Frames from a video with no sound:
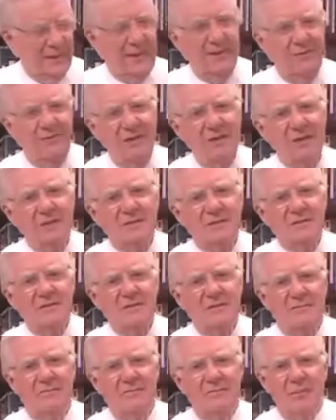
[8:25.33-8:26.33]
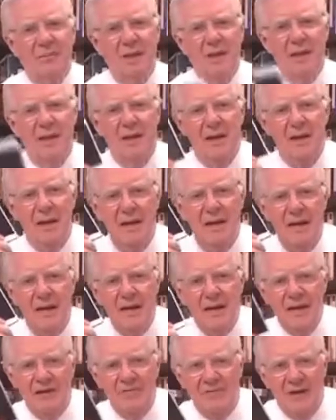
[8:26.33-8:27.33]
Think of this.
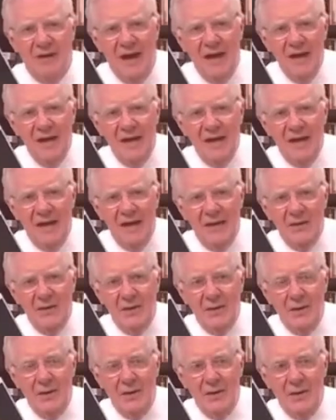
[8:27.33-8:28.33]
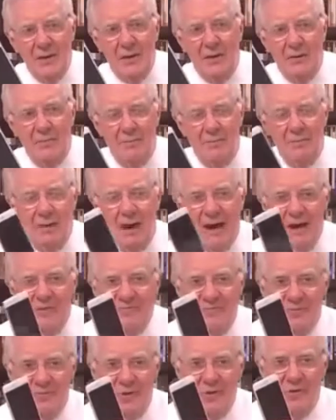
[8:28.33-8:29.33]
If I hit
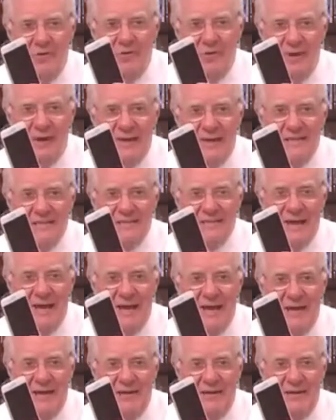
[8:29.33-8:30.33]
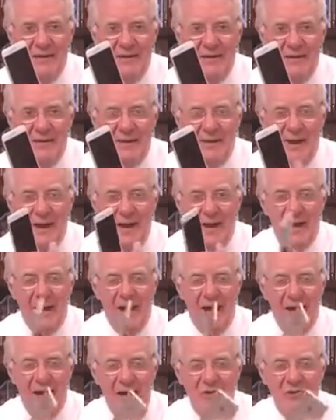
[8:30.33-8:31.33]
my phone, hit send,
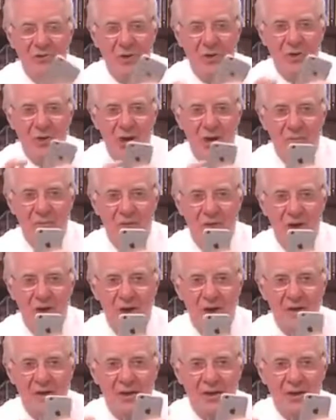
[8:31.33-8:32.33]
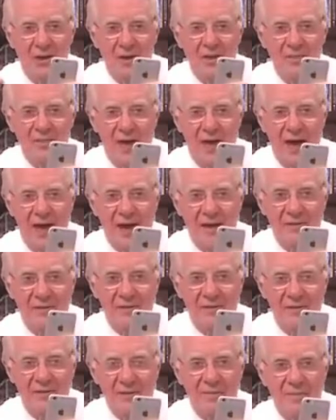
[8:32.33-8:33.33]
and I had your number on it like
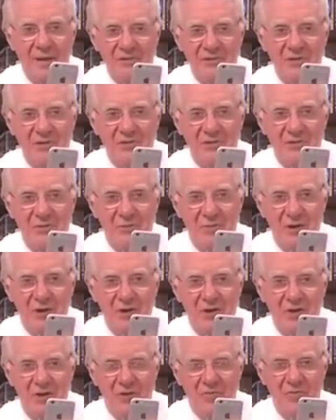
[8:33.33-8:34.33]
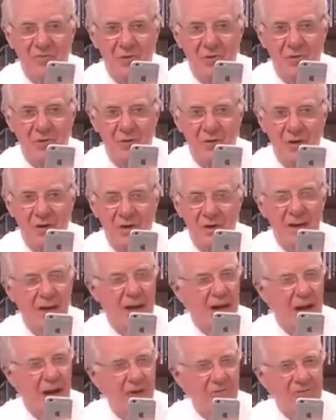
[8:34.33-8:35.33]
that, the message would be on your phone.
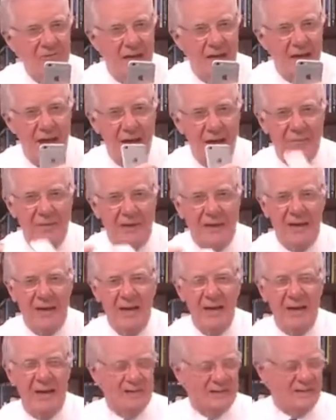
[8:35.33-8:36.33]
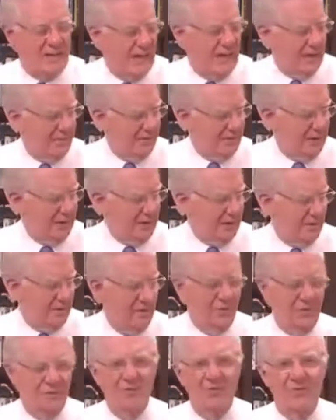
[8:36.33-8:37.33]
How's that happening? It's
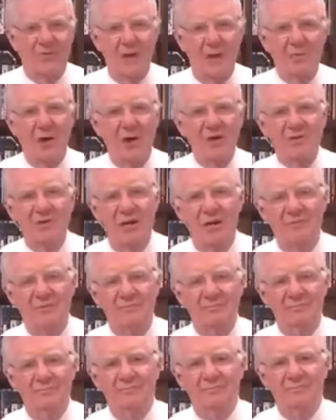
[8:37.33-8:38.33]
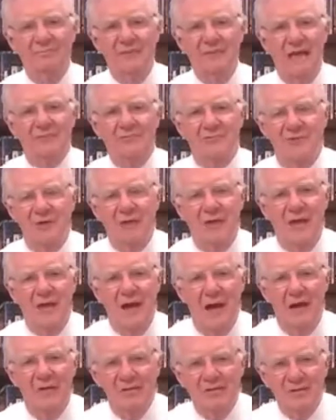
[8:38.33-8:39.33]
happening through vibration. That's
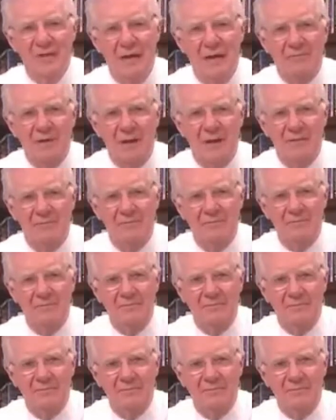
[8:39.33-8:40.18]
really how it's happening.